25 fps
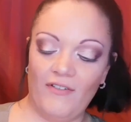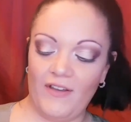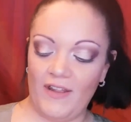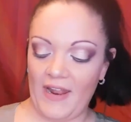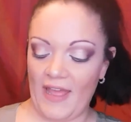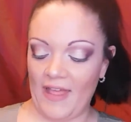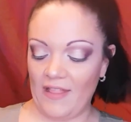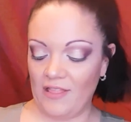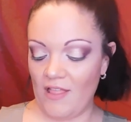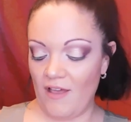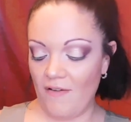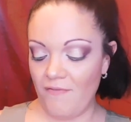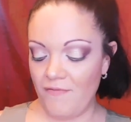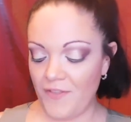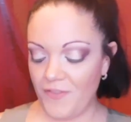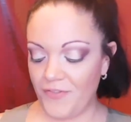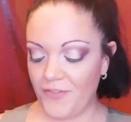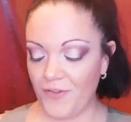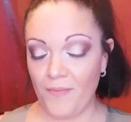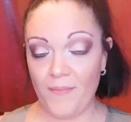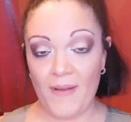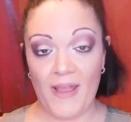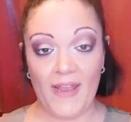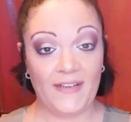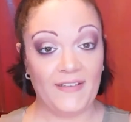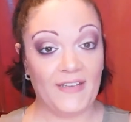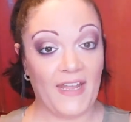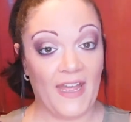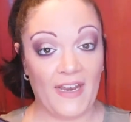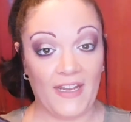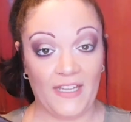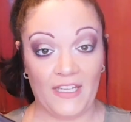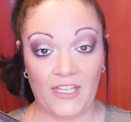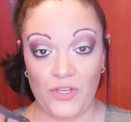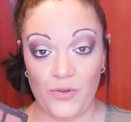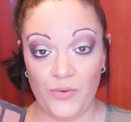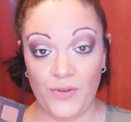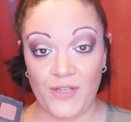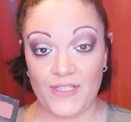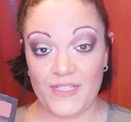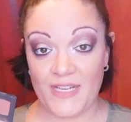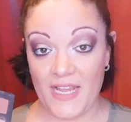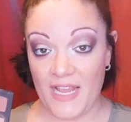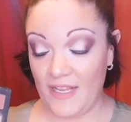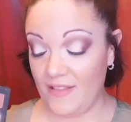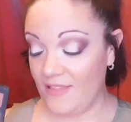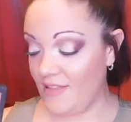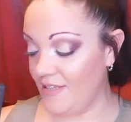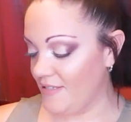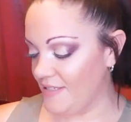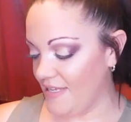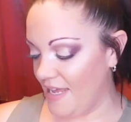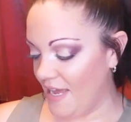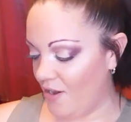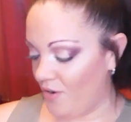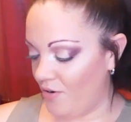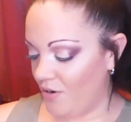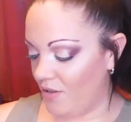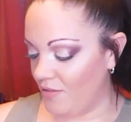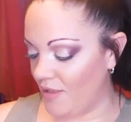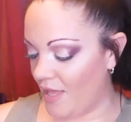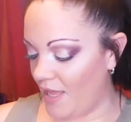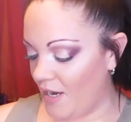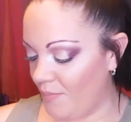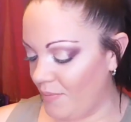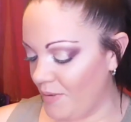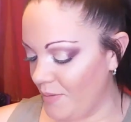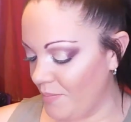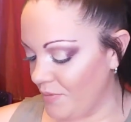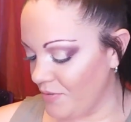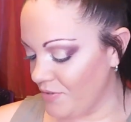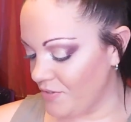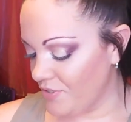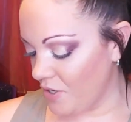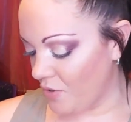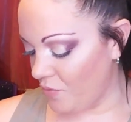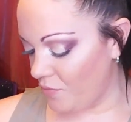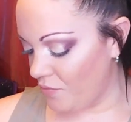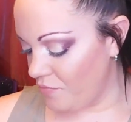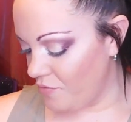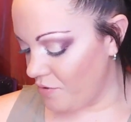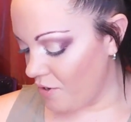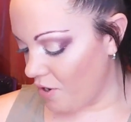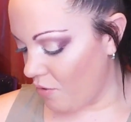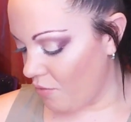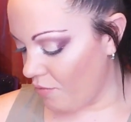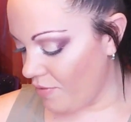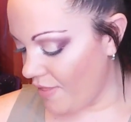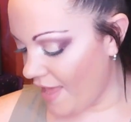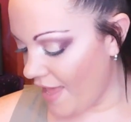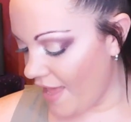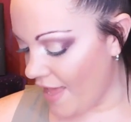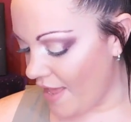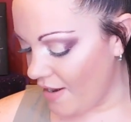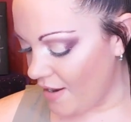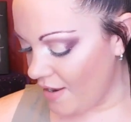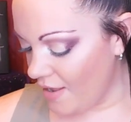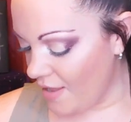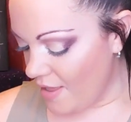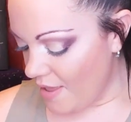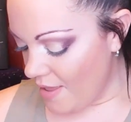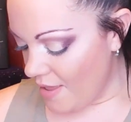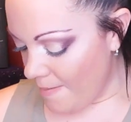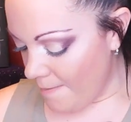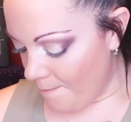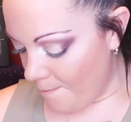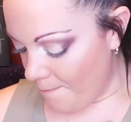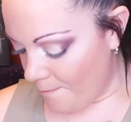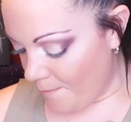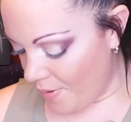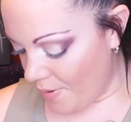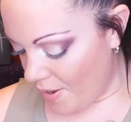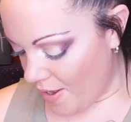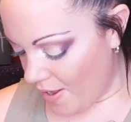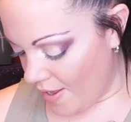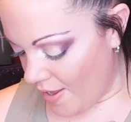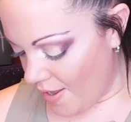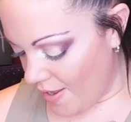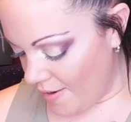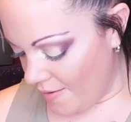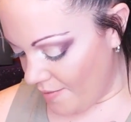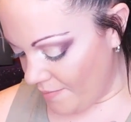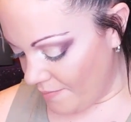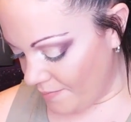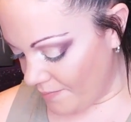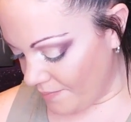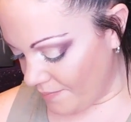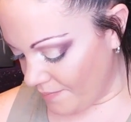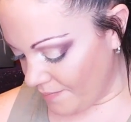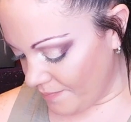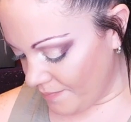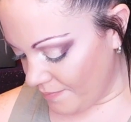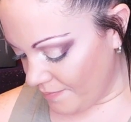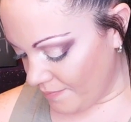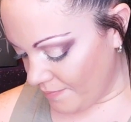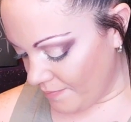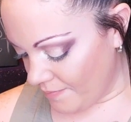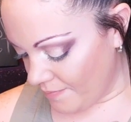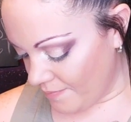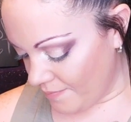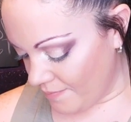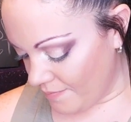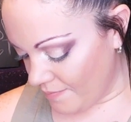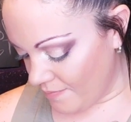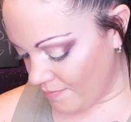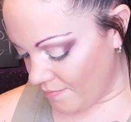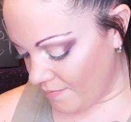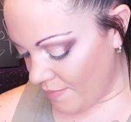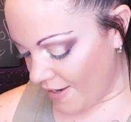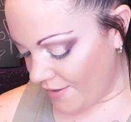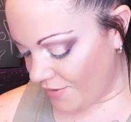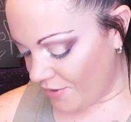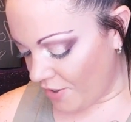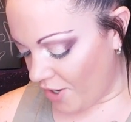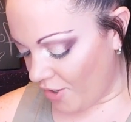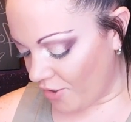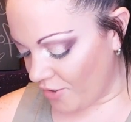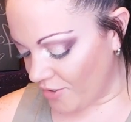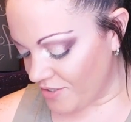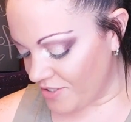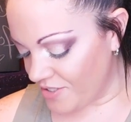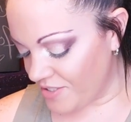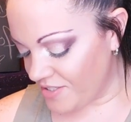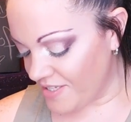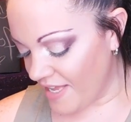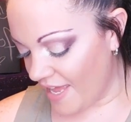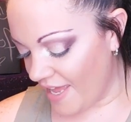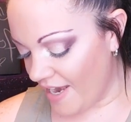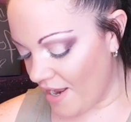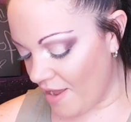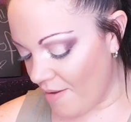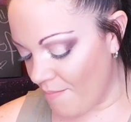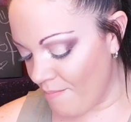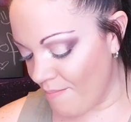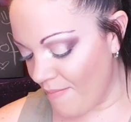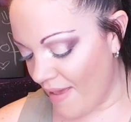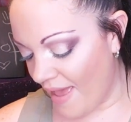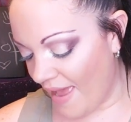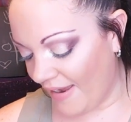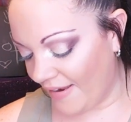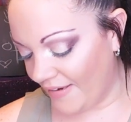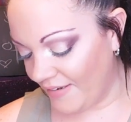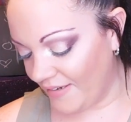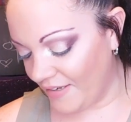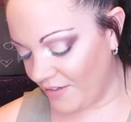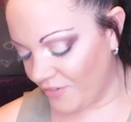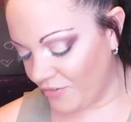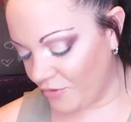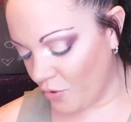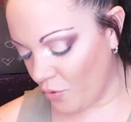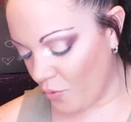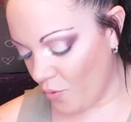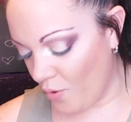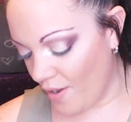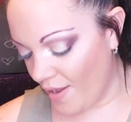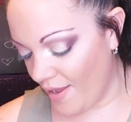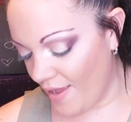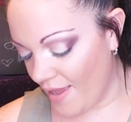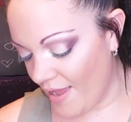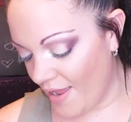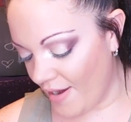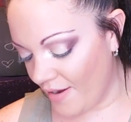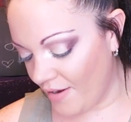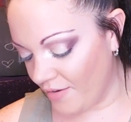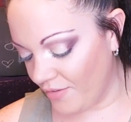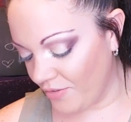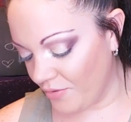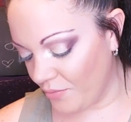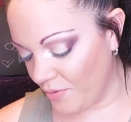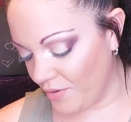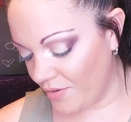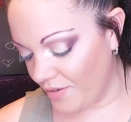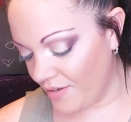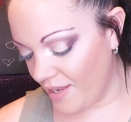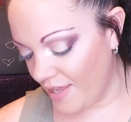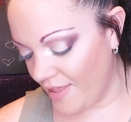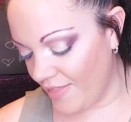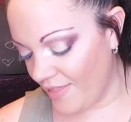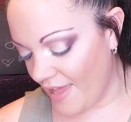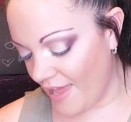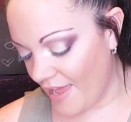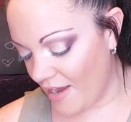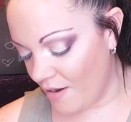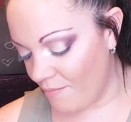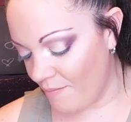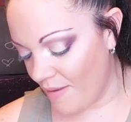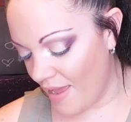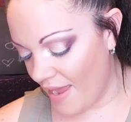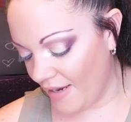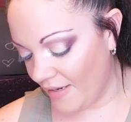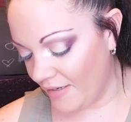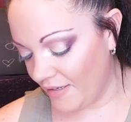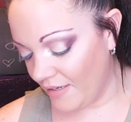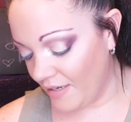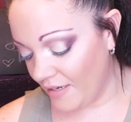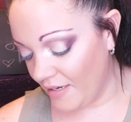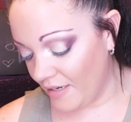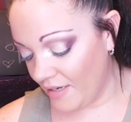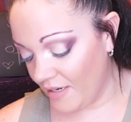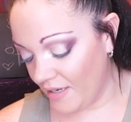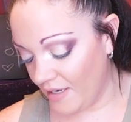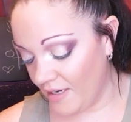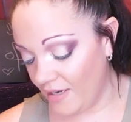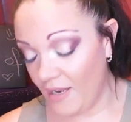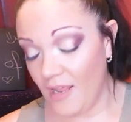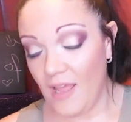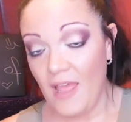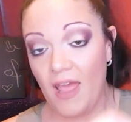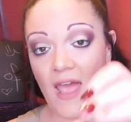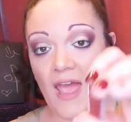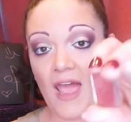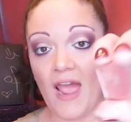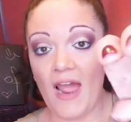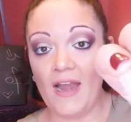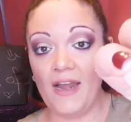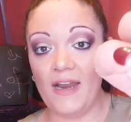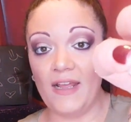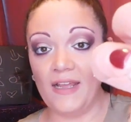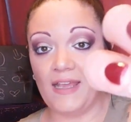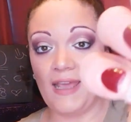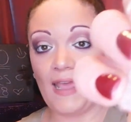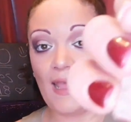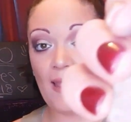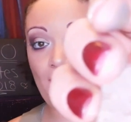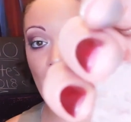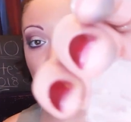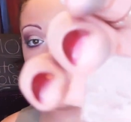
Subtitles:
it. I love that they're magnetic. You can take these out. A lot of people don't know that, but my daughter set a magnet toy on it the one day. They had a magnet in it, and it came